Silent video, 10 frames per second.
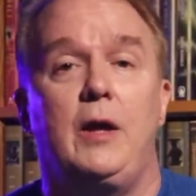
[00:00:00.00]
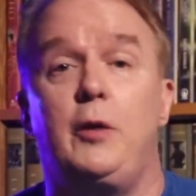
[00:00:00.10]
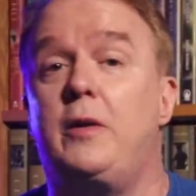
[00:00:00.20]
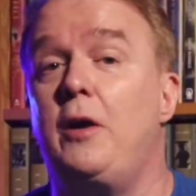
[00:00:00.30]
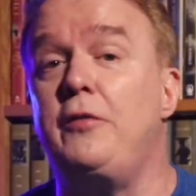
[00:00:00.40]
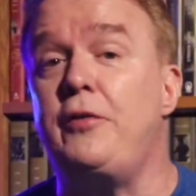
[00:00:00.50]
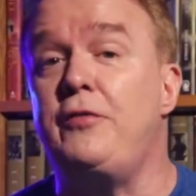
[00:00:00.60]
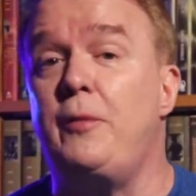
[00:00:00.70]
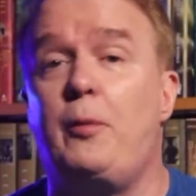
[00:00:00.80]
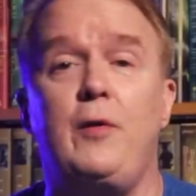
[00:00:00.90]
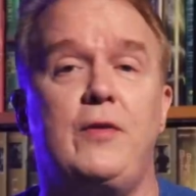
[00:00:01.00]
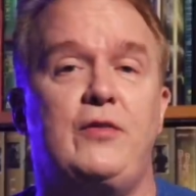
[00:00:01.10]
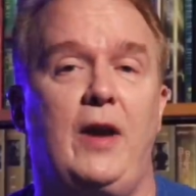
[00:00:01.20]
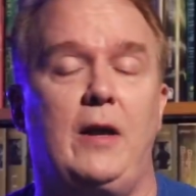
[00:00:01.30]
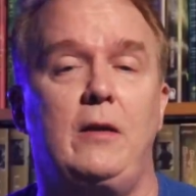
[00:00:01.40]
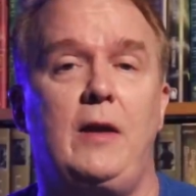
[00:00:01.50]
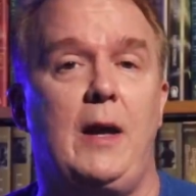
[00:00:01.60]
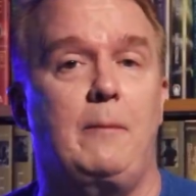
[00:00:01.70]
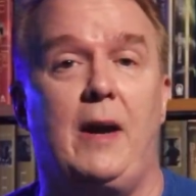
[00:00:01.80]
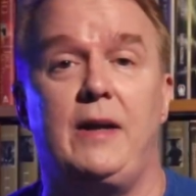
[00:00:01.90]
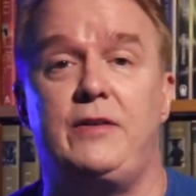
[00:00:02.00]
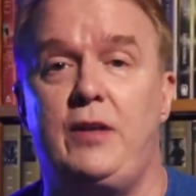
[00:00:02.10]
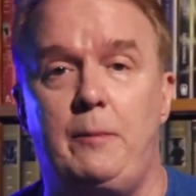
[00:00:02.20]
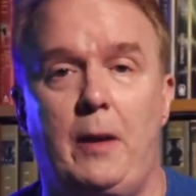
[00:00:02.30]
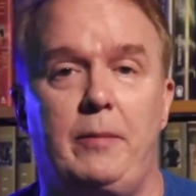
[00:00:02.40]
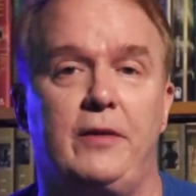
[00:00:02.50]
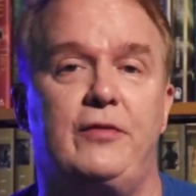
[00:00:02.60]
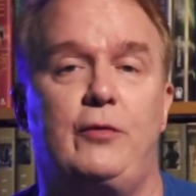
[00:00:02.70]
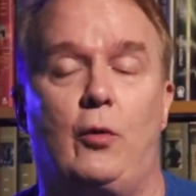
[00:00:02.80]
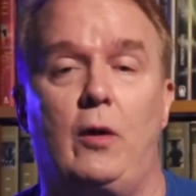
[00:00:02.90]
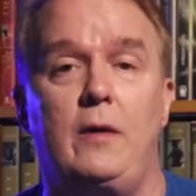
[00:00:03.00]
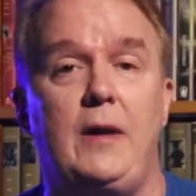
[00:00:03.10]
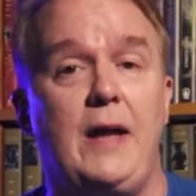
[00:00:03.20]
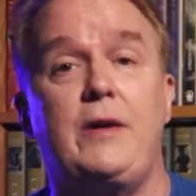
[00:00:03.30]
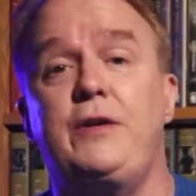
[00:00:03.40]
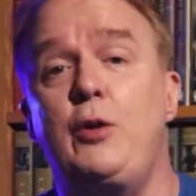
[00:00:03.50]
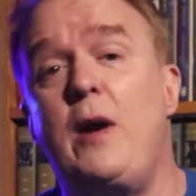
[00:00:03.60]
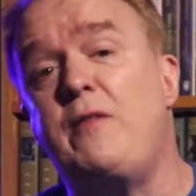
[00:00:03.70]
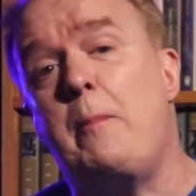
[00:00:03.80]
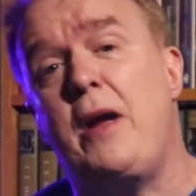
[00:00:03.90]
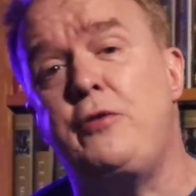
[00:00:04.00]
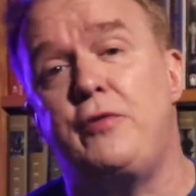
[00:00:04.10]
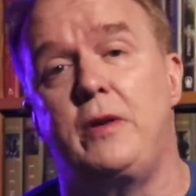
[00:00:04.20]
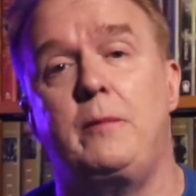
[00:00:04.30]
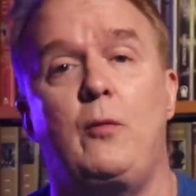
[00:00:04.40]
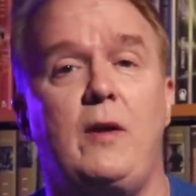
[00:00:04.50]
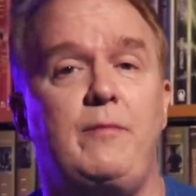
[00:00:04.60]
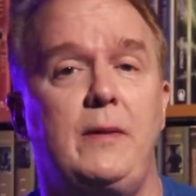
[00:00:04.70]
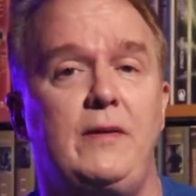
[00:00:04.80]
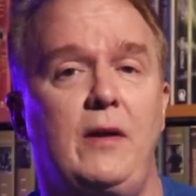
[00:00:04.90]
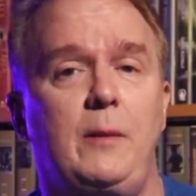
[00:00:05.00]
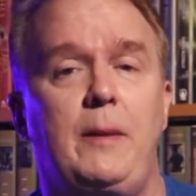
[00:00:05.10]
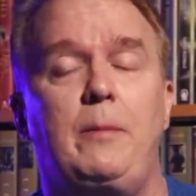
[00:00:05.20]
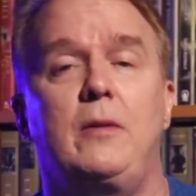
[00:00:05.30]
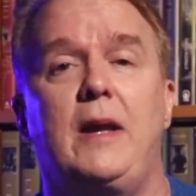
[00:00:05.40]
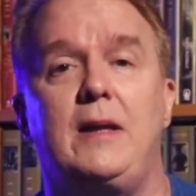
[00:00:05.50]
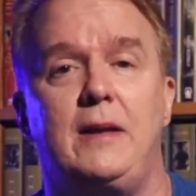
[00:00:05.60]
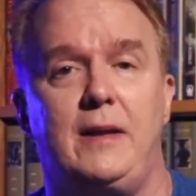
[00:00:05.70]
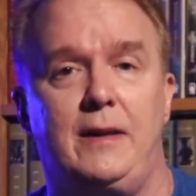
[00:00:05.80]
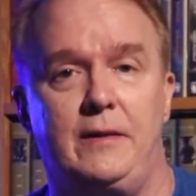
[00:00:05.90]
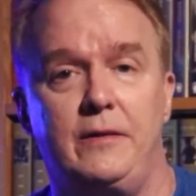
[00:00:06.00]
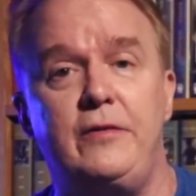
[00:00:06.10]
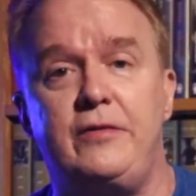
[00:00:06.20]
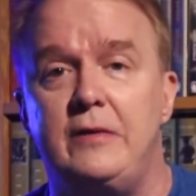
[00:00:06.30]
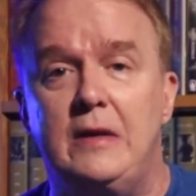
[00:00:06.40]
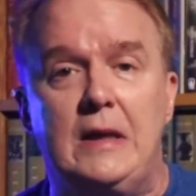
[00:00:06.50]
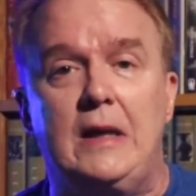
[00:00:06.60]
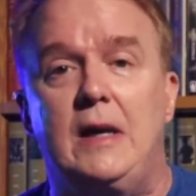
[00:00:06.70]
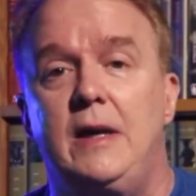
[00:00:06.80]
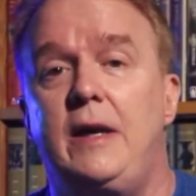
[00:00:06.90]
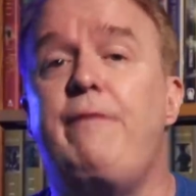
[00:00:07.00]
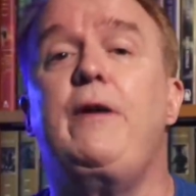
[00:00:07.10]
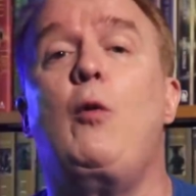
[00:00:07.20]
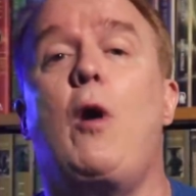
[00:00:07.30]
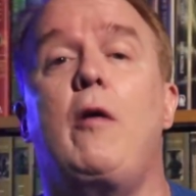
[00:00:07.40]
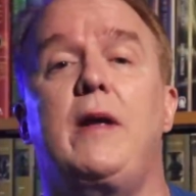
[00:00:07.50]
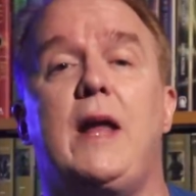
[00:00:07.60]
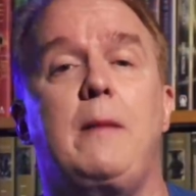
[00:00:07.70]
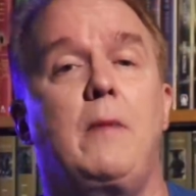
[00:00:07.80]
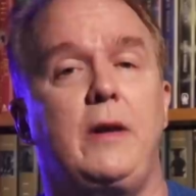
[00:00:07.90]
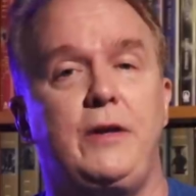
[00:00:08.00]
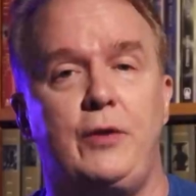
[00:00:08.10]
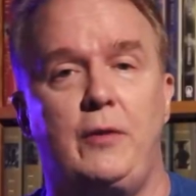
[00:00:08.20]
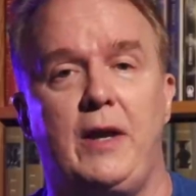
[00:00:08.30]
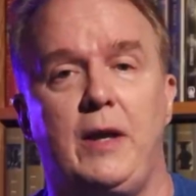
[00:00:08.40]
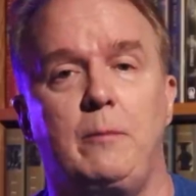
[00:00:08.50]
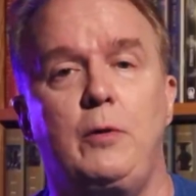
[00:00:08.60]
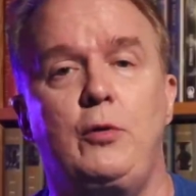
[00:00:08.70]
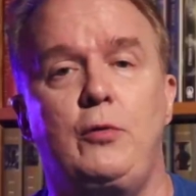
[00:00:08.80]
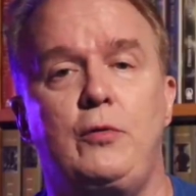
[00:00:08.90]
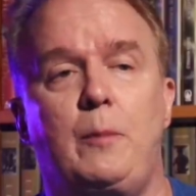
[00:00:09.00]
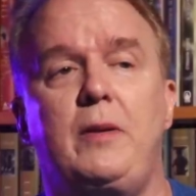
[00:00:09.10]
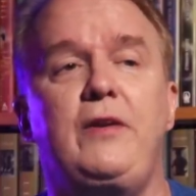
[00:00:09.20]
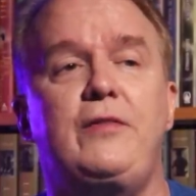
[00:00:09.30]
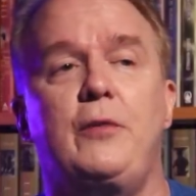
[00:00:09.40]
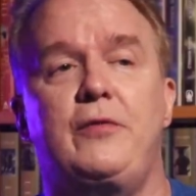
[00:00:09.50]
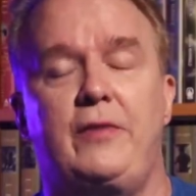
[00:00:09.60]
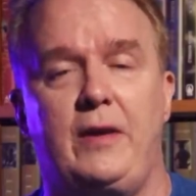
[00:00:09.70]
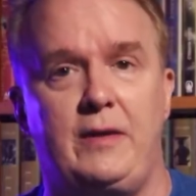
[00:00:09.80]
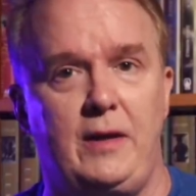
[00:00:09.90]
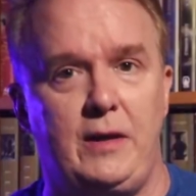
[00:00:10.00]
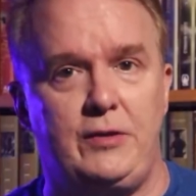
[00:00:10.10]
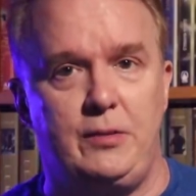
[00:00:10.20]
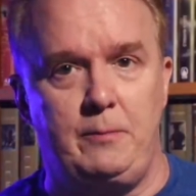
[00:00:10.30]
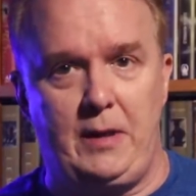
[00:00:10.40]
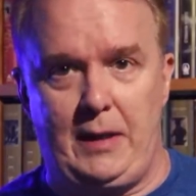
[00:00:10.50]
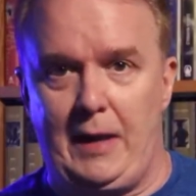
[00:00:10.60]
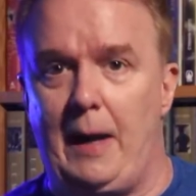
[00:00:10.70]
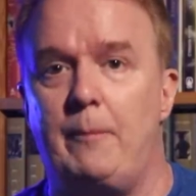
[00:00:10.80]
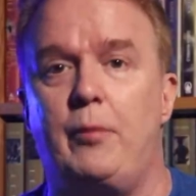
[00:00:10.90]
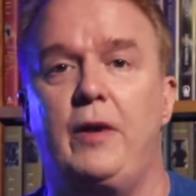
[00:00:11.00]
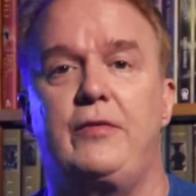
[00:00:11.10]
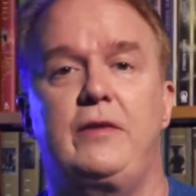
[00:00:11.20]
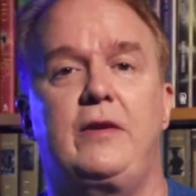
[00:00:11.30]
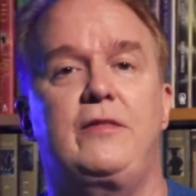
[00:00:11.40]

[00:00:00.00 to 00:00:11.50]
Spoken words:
You can also support the channel at my TeePublic store, and I do have a Patreon, but what I've been telling people lately is, if you are in a money-donating mood, please don't send any to me at present.